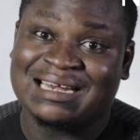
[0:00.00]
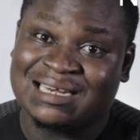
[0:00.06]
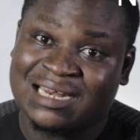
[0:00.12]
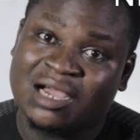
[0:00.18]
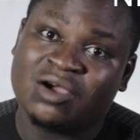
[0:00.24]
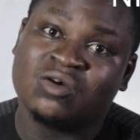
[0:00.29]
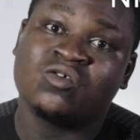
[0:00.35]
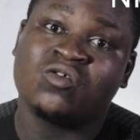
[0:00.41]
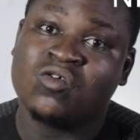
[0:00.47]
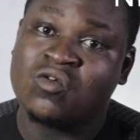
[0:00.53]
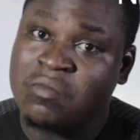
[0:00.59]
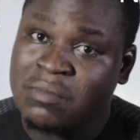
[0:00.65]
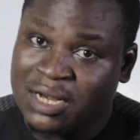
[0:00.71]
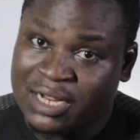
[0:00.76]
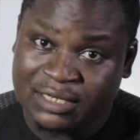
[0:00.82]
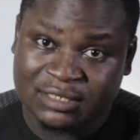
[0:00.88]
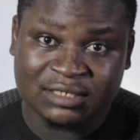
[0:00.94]
are now
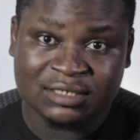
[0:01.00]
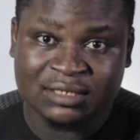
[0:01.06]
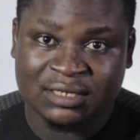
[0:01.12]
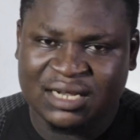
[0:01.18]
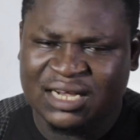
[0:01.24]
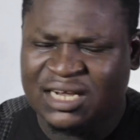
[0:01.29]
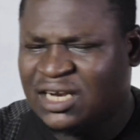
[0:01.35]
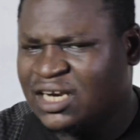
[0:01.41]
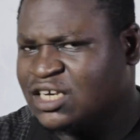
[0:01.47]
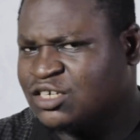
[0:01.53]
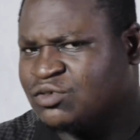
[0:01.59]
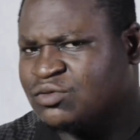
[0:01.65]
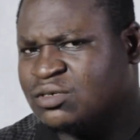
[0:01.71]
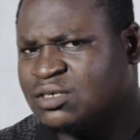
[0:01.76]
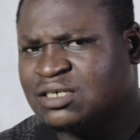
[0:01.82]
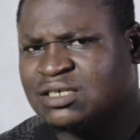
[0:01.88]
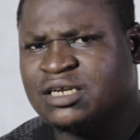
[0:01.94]
homeless and
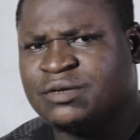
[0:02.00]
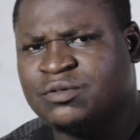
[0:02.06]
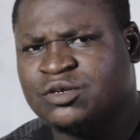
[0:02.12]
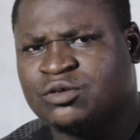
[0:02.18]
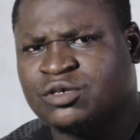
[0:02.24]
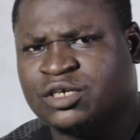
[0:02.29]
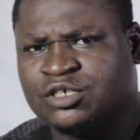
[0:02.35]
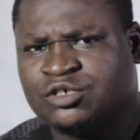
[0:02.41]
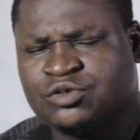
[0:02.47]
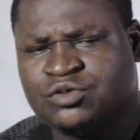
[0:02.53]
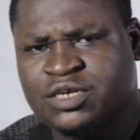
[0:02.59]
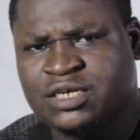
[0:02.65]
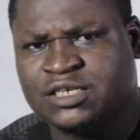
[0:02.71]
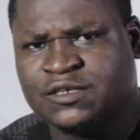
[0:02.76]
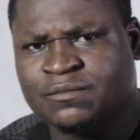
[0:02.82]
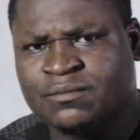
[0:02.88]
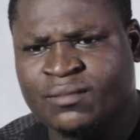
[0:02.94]
sleeping on the
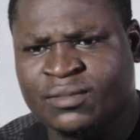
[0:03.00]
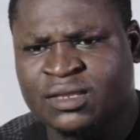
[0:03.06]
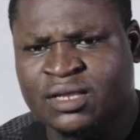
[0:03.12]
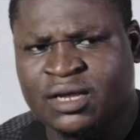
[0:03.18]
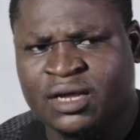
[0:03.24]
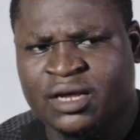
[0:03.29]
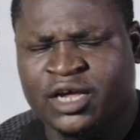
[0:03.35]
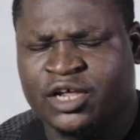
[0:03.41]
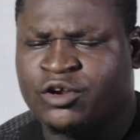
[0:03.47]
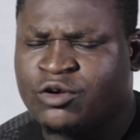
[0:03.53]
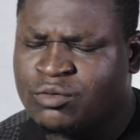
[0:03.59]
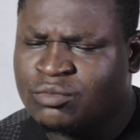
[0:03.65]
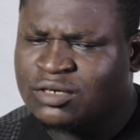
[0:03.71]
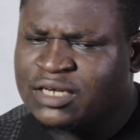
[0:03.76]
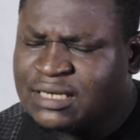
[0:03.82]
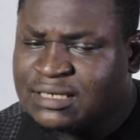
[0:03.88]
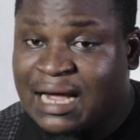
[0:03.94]
street. And you
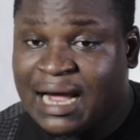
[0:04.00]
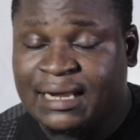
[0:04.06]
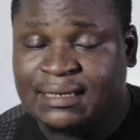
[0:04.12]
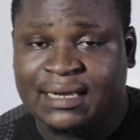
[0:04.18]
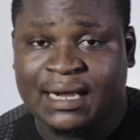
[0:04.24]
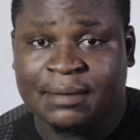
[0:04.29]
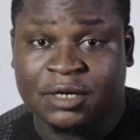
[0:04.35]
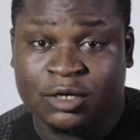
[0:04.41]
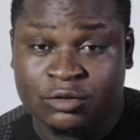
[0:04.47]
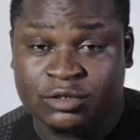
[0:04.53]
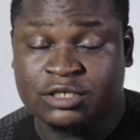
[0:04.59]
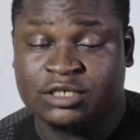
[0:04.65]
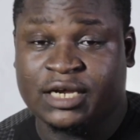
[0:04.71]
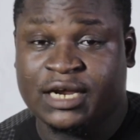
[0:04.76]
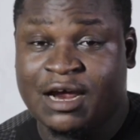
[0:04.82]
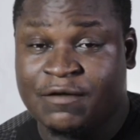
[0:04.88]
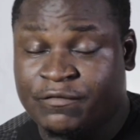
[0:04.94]
know, it's high time, I always
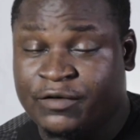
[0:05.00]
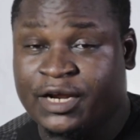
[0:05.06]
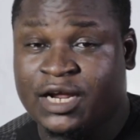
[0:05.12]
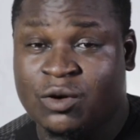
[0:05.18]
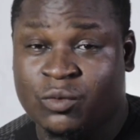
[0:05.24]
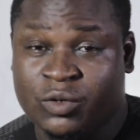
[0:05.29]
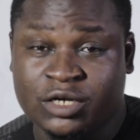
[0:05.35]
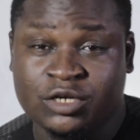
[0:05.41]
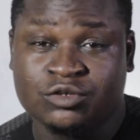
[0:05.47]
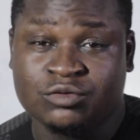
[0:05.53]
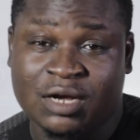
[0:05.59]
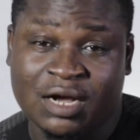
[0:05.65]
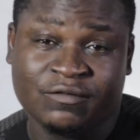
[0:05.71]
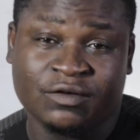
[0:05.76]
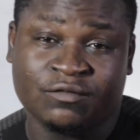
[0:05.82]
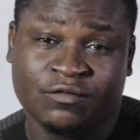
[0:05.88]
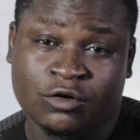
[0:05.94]
say, Africa, we need to
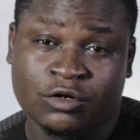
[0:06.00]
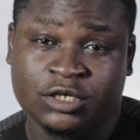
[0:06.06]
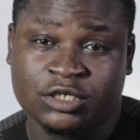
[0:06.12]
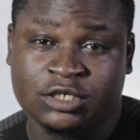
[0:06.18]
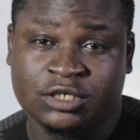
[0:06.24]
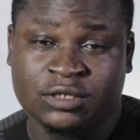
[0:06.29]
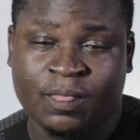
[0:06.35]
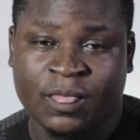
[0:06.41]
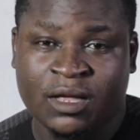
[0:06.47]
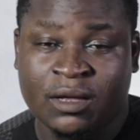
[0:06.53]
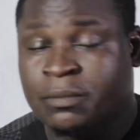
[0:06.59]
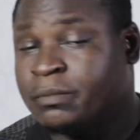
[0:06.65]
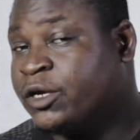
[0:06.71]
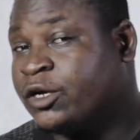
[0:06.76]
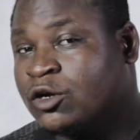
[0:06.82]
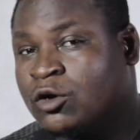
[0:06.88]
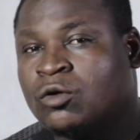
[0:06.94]
have a voice,
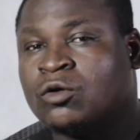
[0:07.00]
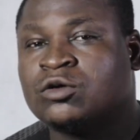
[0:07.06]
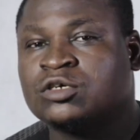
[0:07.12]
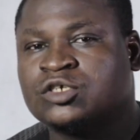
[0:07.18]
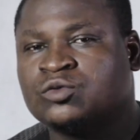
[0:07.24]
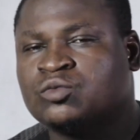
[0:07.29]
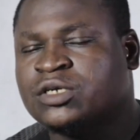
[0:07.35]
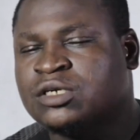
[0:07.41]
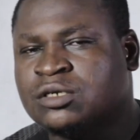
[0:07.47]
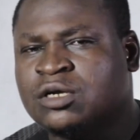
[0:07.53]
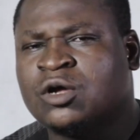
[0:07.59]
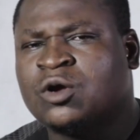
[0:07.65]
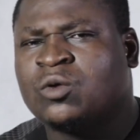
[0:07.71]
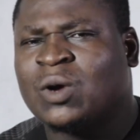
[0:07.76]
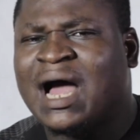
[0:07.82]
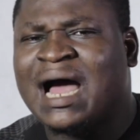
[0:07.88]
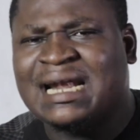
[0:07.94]
because we,
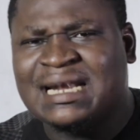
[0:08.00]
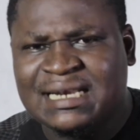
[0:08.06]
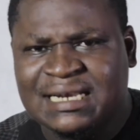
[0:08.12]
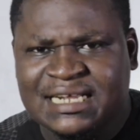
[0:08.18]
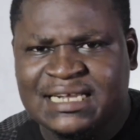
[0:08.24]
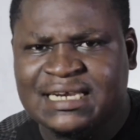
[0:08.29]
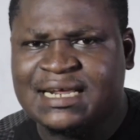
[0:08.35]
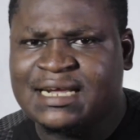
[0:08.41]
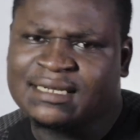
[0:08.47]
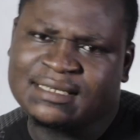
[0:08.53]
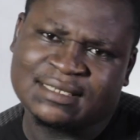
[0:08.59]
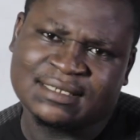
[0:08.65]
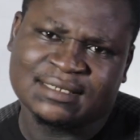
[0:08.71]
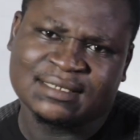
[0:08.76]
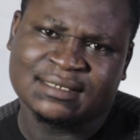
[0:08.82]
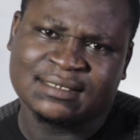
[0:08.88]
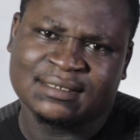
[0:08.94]
our
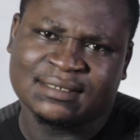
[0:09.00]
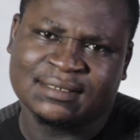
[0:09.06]
leaders,